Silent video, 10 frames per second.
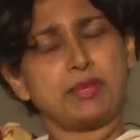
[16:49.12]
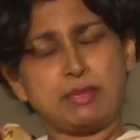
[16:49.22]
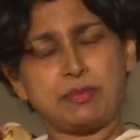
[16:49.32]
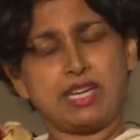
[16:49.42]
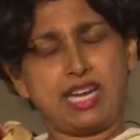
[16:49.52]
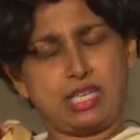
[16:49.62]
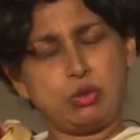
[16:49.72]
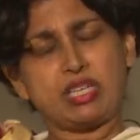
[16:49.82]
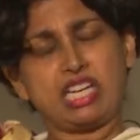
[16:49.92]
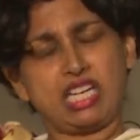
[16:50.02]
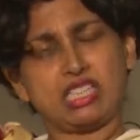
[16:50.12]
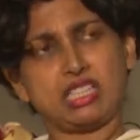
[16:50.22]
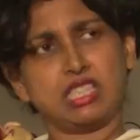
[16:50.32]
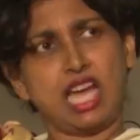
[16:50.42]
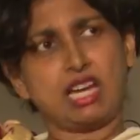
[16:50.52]
people are
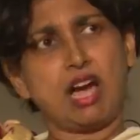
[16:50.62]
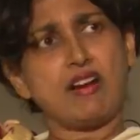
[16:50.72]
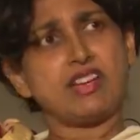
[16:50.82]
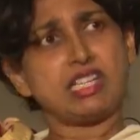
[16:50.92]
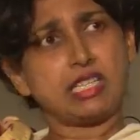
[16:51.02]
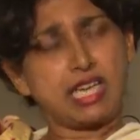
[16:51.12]
educated and are very